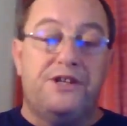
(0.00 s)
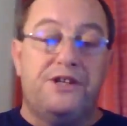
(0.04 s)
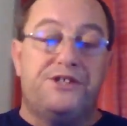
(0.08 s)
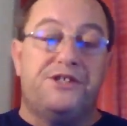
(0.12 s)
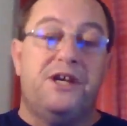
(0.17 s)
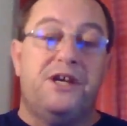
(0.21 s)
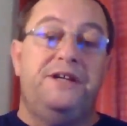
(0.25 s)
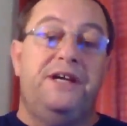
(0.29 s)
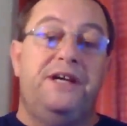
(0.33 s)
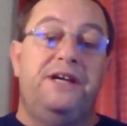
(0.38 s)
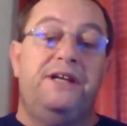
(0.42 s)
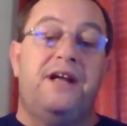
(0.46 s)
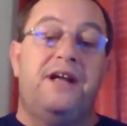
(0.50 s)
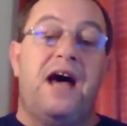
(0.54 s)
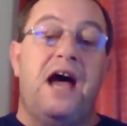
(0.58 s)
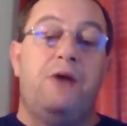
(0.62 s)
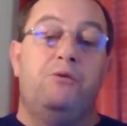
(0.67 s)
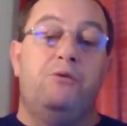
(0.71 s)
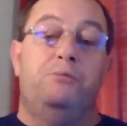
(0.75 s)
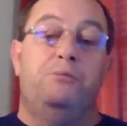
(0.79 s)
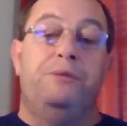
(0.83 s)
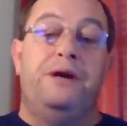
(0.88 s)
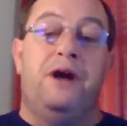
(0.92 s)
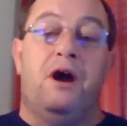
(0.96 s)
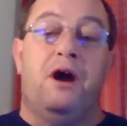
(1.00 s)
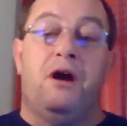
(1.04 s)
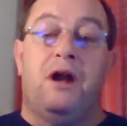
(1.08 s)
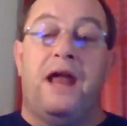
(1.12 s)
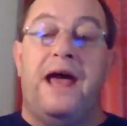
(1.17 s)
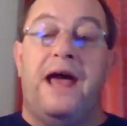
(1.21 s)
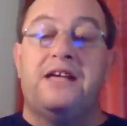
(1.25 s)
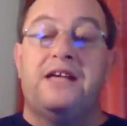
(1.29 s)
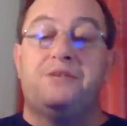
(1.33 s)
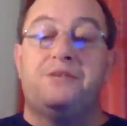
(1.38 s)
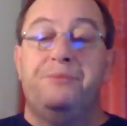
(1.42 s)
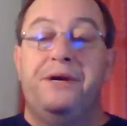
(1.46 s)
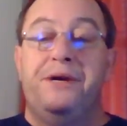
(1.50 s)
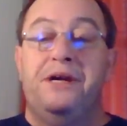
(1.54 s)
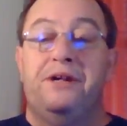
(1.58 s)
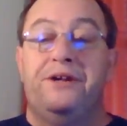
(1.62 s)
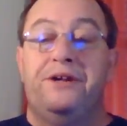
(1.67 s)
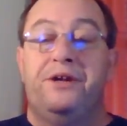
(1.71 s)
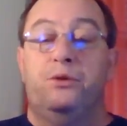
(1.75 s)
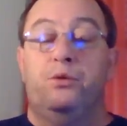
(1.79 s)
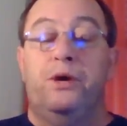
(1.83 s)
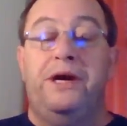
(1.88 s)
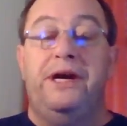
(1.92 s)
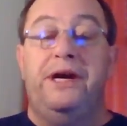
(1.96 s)
Sunday night will be our last meal of
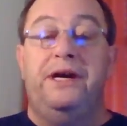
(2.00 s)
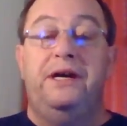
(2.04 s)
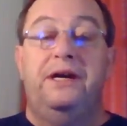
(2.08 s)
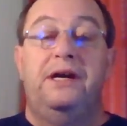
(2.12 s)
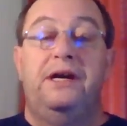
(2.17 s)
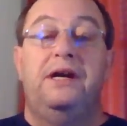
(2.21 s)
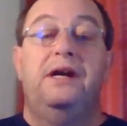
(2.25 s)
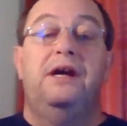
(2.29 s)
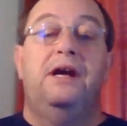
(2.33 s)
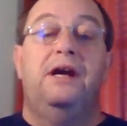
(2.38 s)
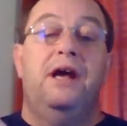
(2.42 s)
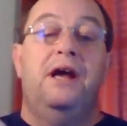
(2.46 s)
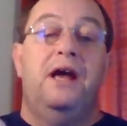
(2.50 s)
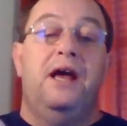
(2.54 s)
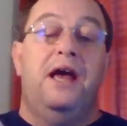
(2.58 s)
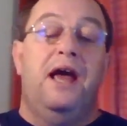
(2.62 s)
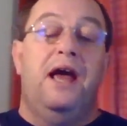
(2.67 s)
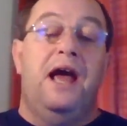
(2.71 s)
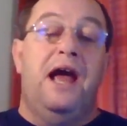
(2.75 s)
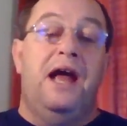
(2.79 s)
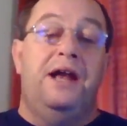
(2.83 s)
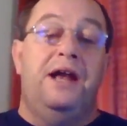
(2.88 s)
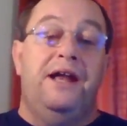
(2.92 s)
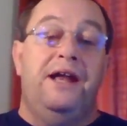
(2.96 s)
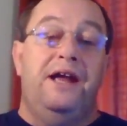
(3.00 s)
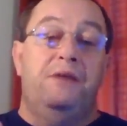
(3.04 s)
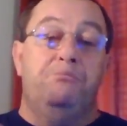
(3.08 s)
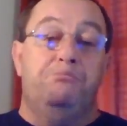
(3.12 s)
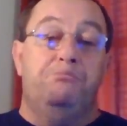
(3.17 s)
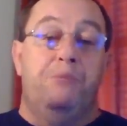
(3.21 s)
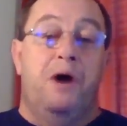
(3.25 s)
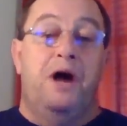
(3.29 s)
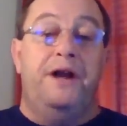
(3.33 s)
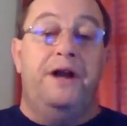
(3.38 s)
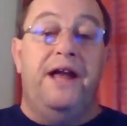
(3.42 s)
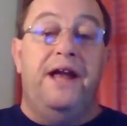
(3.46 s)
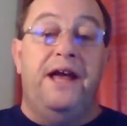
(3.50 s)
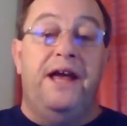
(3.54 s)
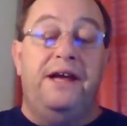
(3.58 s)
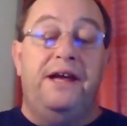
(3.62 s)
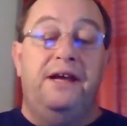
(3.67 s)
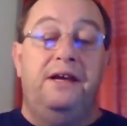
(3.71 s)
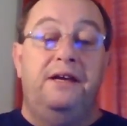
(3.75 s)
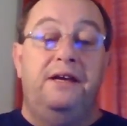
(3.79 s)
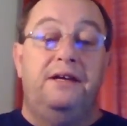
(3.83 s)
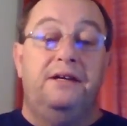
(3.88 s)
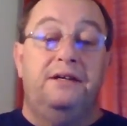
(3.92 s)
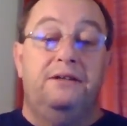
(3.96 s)
the week. And then
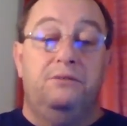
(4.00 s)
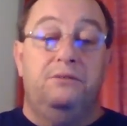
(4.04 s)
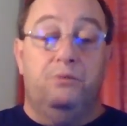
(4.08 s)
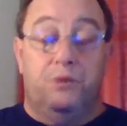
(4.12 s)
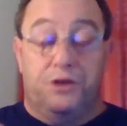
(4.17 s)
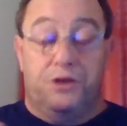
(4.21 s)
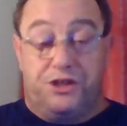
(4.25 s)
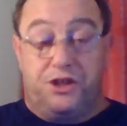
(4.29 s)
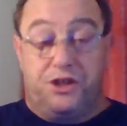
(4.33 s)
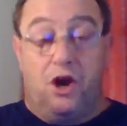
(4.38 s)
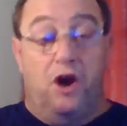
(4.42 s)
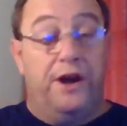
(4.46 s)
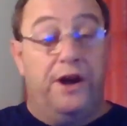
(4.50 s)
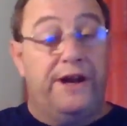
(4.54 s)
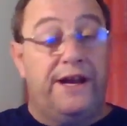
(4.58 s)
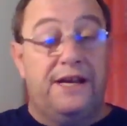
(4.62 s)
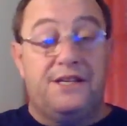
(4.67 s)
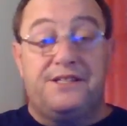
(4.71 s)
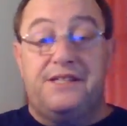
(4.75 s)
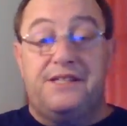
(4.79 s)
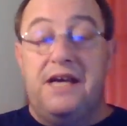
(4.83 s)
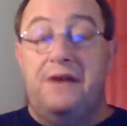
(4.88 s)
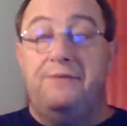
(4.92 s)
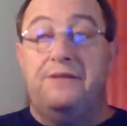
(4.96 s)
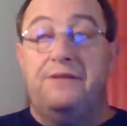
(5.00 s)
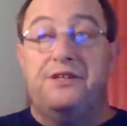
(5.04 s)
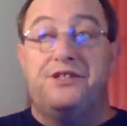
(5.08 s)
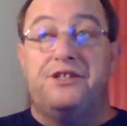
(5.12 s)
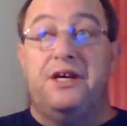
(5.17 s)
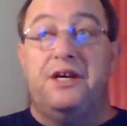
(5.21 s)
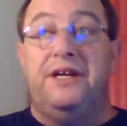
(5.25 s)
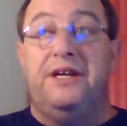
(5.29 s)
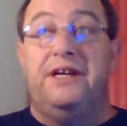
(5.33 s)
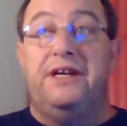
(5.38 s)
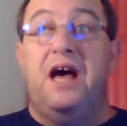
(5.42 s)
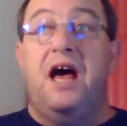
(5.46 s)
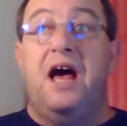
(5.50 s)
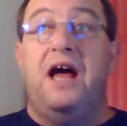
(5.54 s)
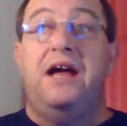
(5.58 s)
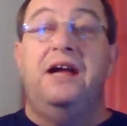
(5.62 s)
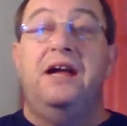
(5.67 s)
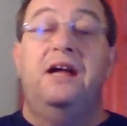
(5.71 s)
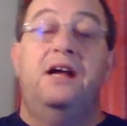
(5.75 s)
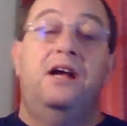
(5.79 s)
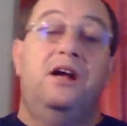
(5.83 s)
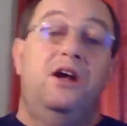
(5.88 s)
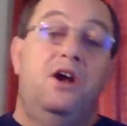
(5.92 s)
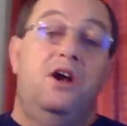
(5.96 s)
Monday, we're starting at 7 Sunday night.
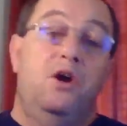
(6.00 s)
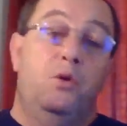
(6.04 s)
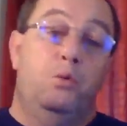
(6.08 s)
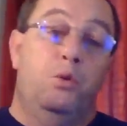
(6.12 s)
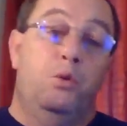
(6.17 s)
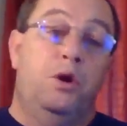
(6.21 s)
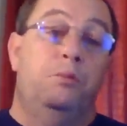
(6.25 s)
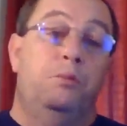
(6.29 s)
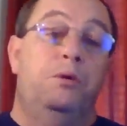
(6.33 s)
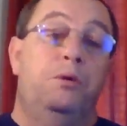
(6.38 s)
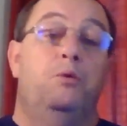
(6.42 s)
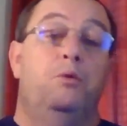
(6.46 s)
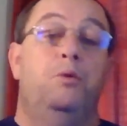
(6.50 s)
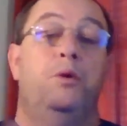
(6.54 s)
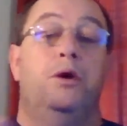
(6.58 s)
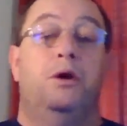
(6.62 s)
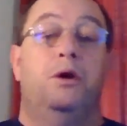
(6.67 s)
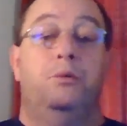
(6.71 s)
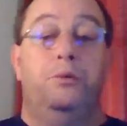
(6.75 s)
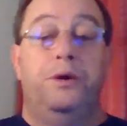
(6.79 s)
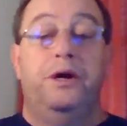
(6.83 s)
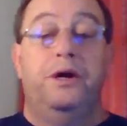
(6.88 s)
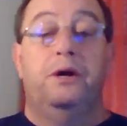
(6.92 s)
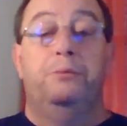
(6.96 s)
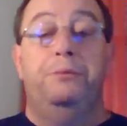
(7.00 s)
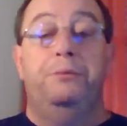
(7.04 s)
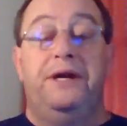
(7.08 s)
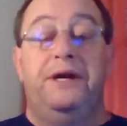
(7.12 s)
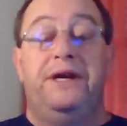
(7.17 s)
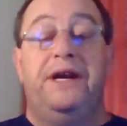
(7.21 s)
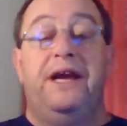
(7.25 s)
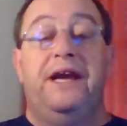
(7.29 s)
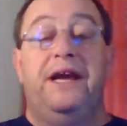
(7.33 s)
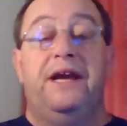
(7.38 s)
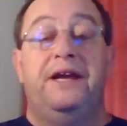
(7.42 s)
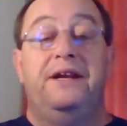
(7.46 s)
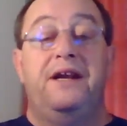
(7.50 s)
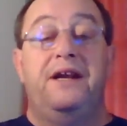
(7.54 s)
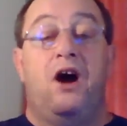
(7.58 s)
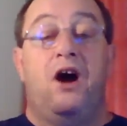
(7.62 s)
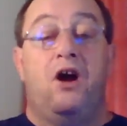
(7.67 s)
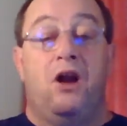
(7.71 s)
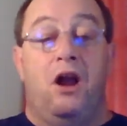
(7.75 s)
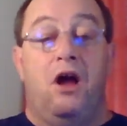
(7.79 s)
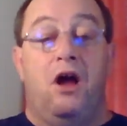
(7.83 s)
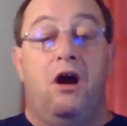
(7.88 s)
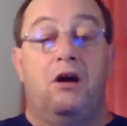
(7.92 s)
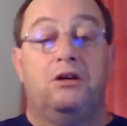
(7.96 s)
We'll begin
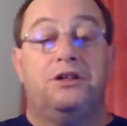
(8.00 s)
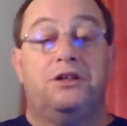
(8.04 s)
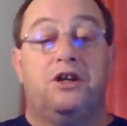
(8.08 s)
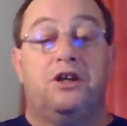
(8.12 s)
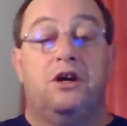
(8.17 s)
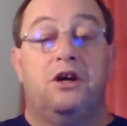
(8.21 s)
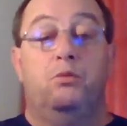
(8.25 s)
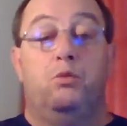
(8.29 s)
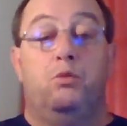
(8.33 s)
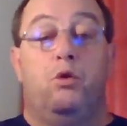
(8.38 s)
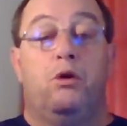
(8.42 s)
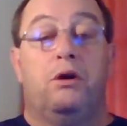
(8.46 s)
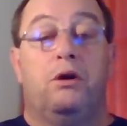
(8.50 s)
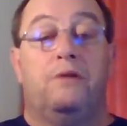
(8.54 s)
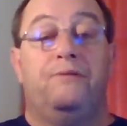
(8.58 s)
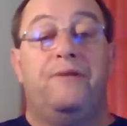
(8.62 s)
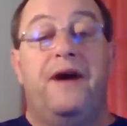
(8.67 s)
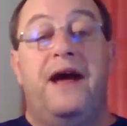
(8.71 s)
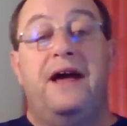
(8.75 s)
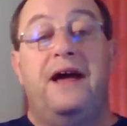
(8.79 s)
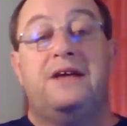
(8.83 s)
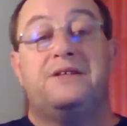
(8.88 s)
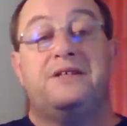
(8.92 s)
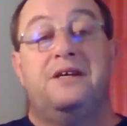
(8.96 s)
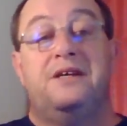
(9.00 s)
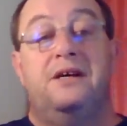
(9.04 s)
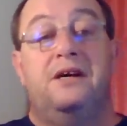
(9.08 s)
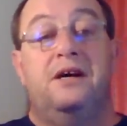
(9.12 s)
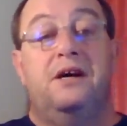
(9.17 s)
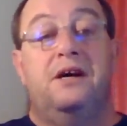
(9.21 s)
our long-term water fast,